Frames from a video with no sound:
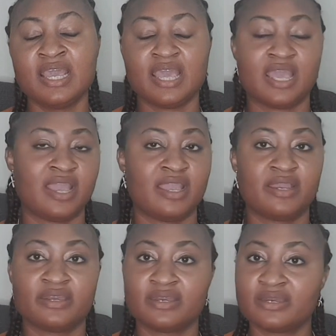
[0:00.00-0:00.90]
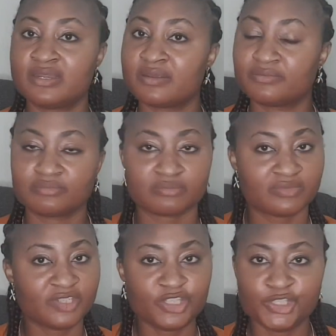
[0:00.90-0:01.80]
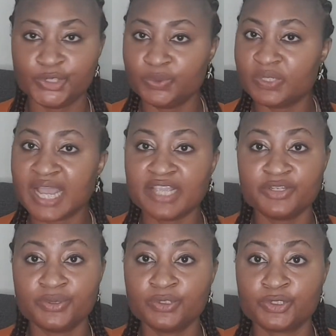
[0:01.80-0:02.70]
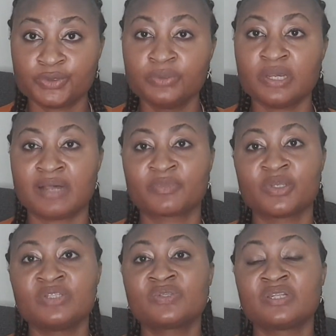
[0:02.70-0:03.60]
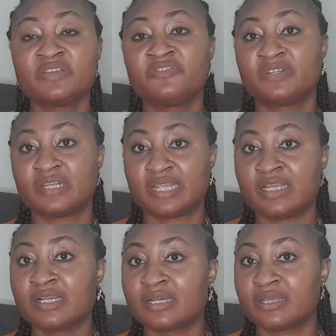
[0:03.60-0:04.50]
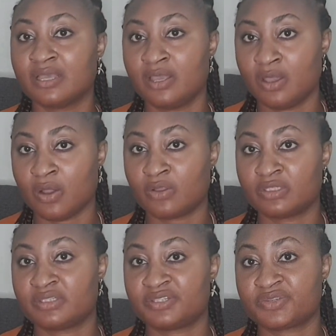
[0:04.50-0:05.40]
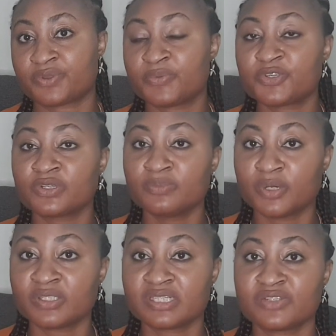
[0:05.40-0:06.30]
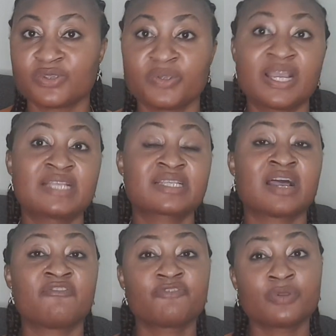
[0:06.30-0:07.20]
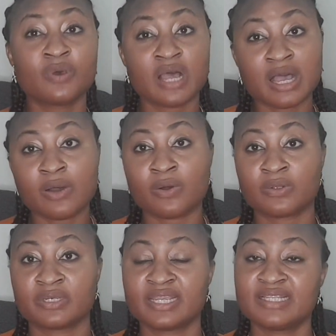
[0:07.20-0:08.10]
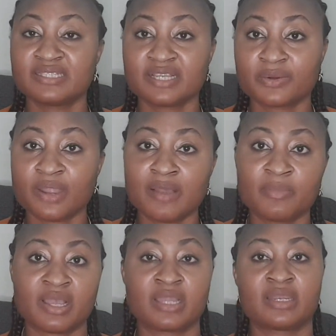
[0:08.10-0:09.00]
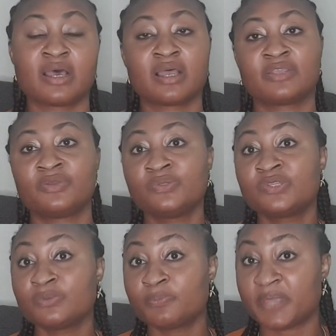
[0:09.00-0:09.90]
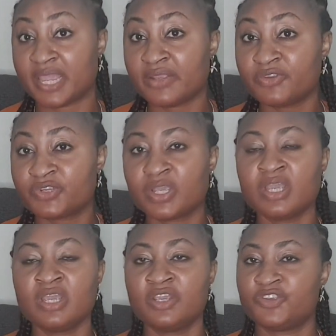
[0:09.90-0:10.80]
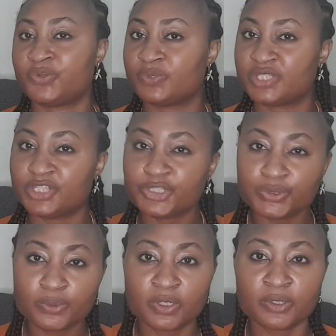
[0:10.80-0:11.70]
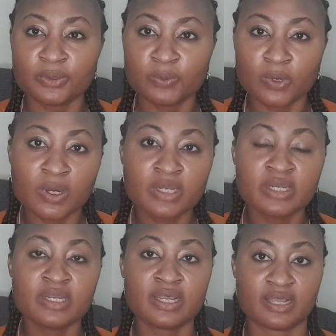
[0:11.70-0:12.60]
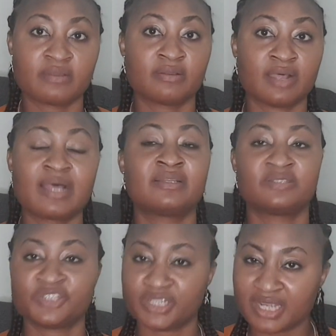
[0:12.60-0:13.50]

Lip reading: and she will guide you through. I'm going to leave the link on the description button so you guys can follow her on Instagram and her YouTube page. She will teach you one-on-one, and